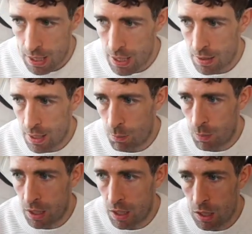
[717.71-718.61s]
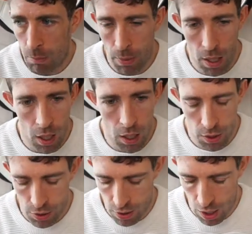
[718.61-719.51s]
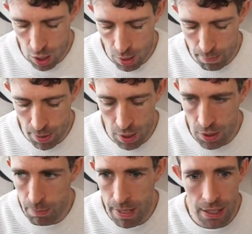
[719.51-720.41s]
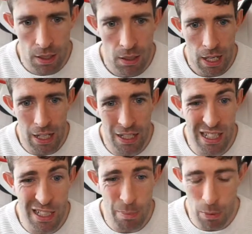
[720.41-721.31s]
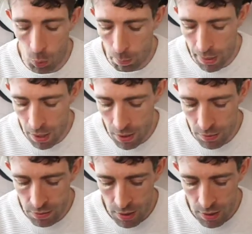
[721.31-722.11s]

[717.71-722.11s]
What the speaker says: And then we're going to pass our paths back, and it needs to be called paths.